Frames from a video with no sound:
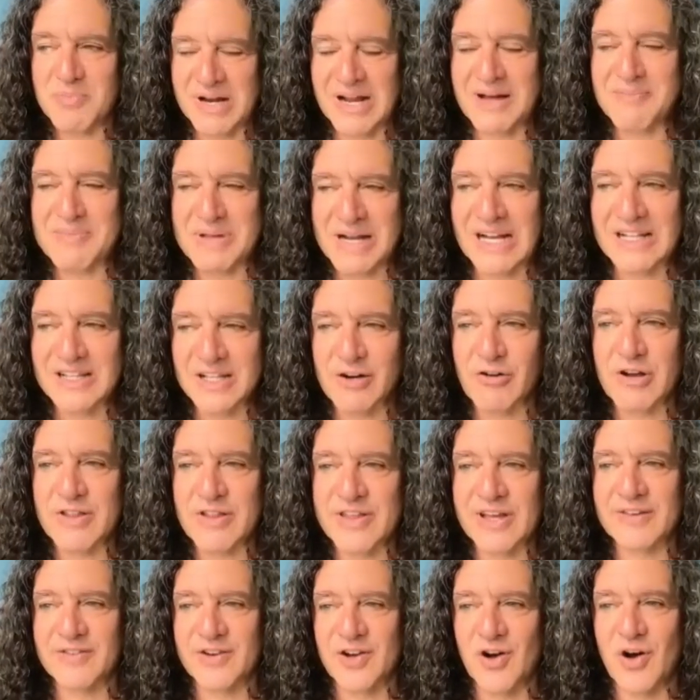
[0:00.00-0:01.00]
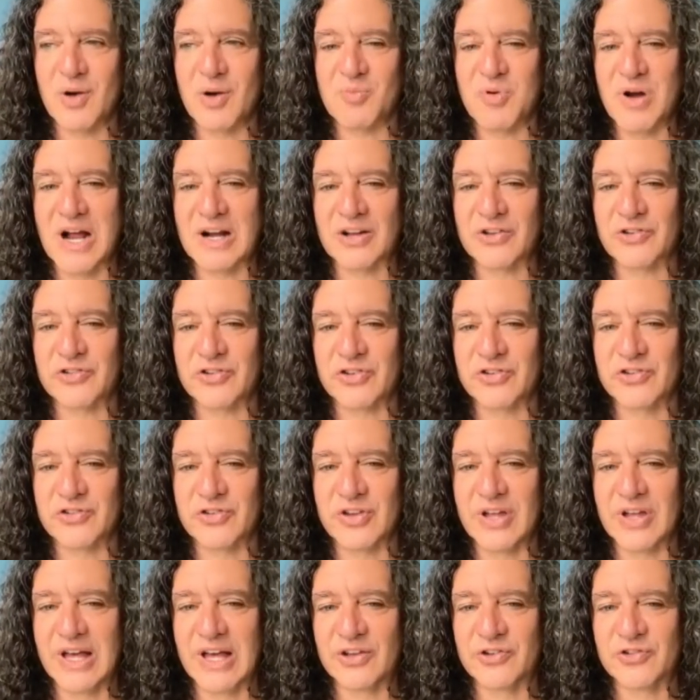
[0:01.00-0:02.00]
but I mean, I literally think of koan practices
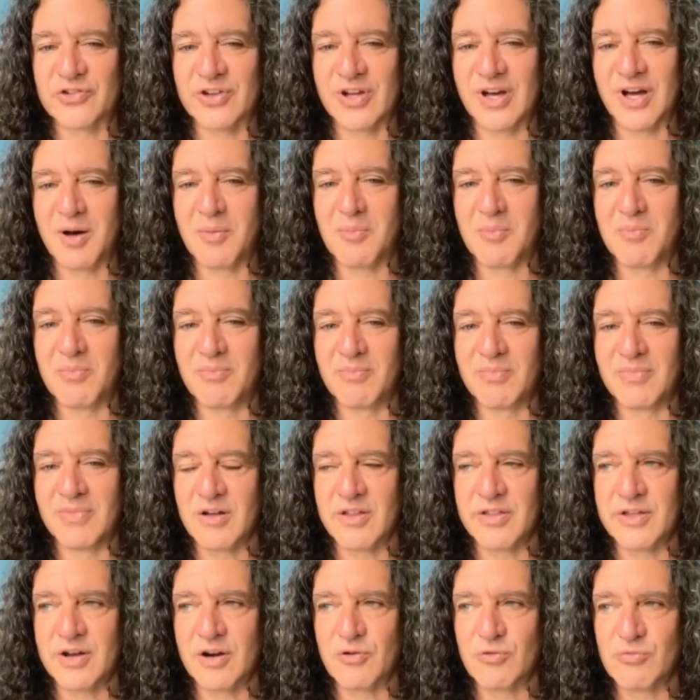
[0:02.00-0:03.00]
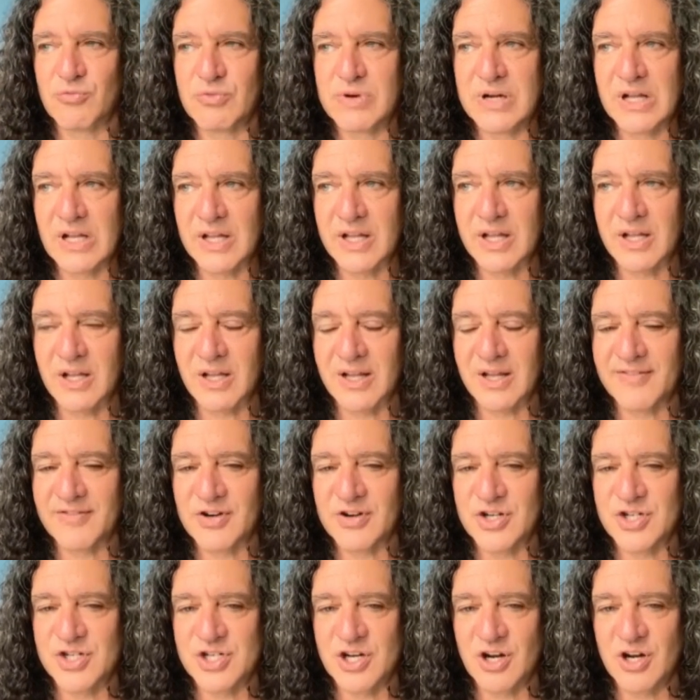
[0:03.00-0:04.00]
as um, they're really
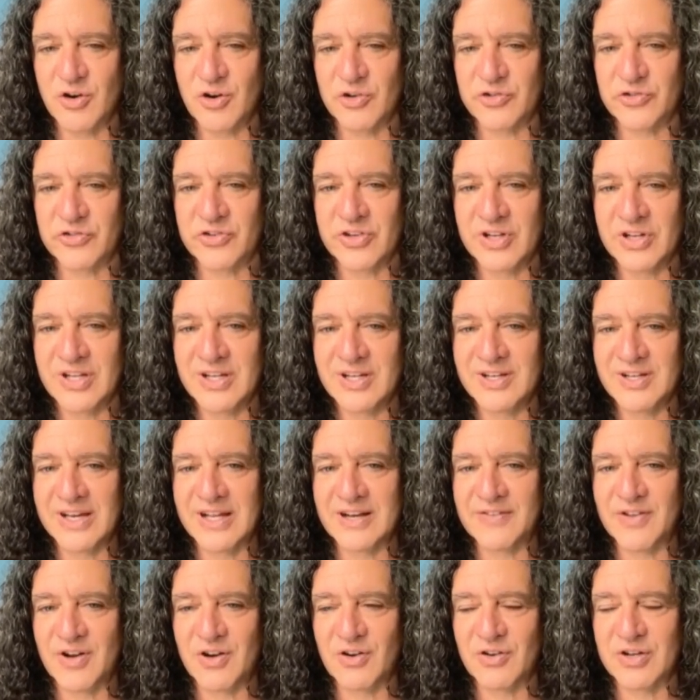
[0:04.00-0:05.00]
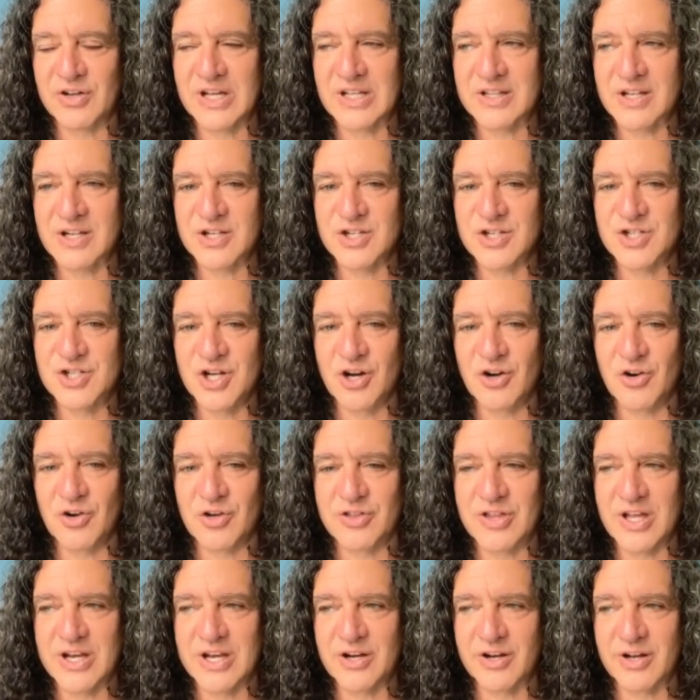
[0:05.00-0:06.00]
clever jokes. And if you don't get the
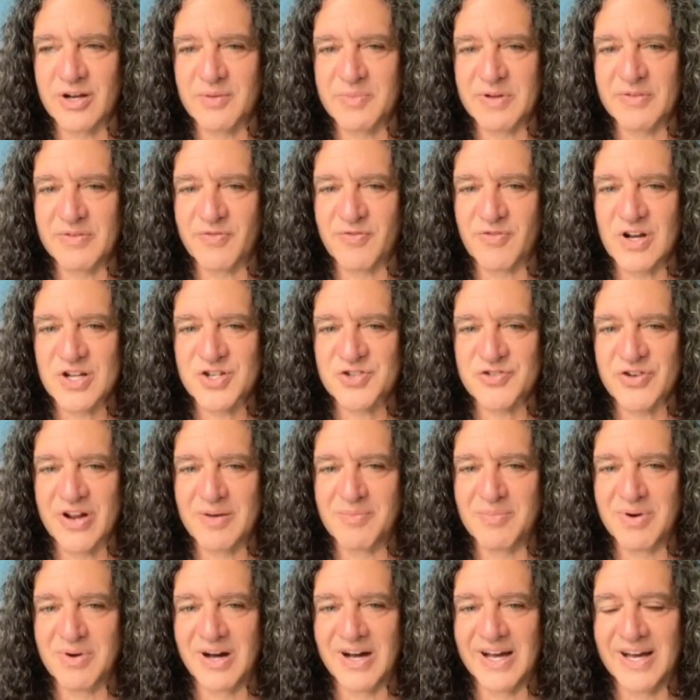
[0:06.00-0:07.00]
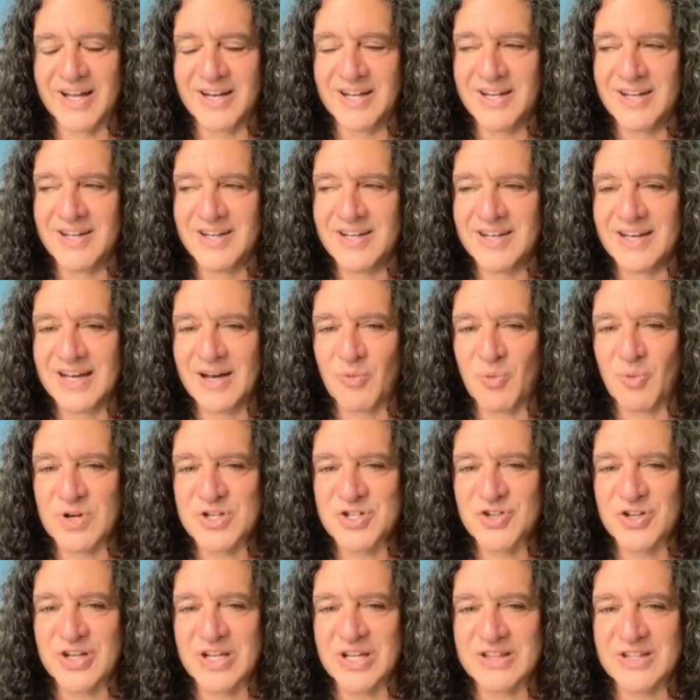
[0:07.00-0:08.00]
joke, then you're going to be frustrated by it. And
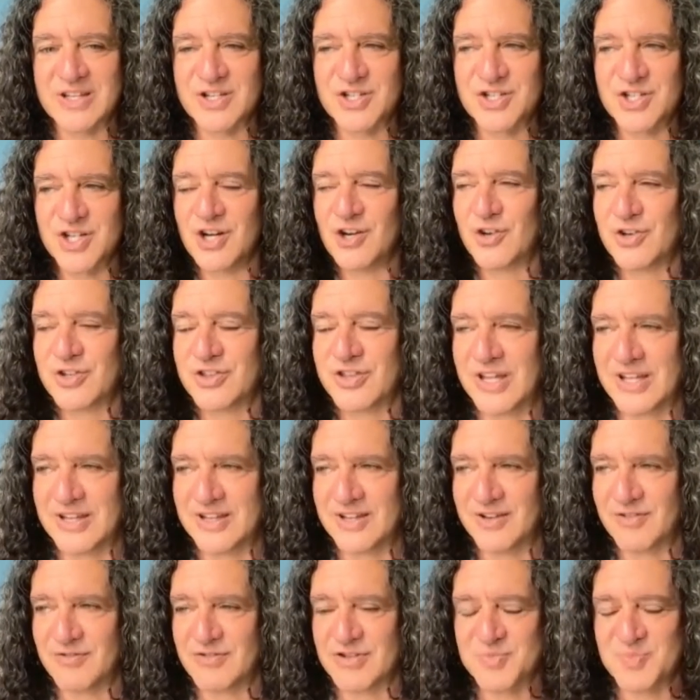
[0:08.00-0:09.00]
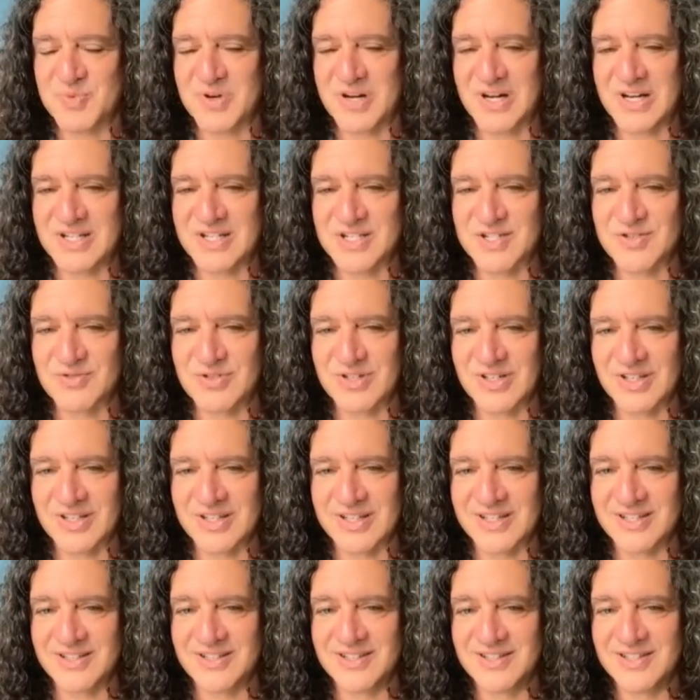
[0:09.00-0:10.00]
once you get the joke, then the response is
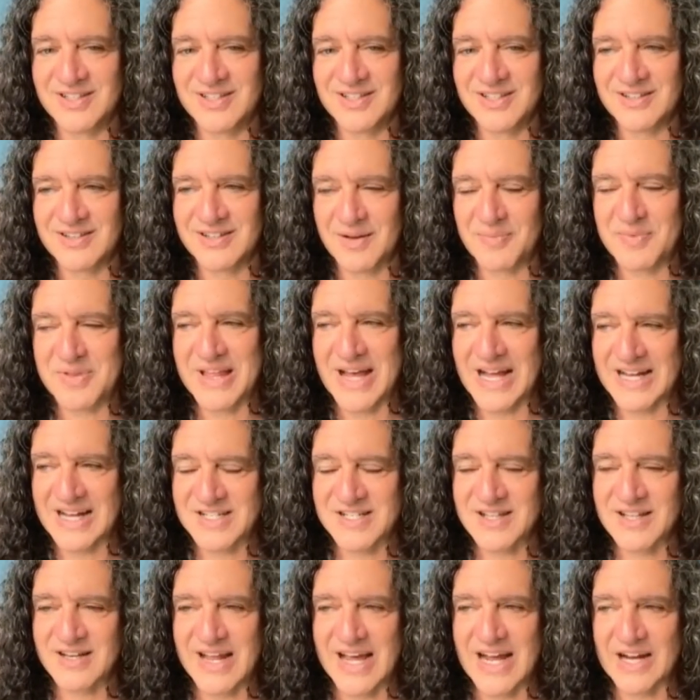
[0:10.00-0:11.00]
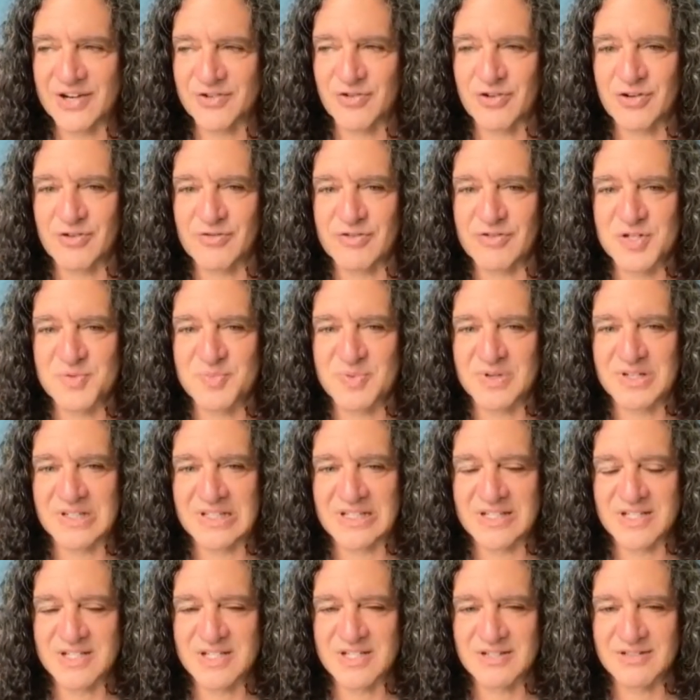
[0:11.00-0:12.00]
really, I mean, that's the natural
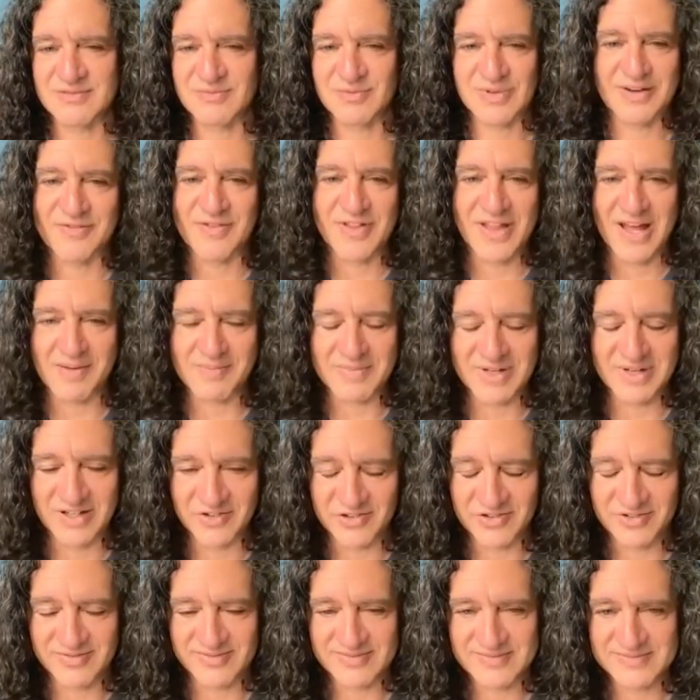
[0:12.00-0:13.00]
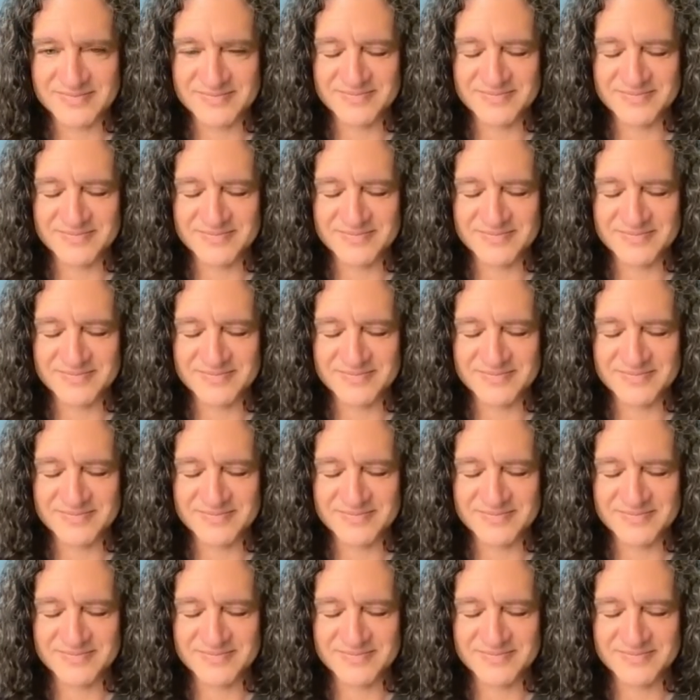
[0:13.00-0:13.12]
response, whatever that means.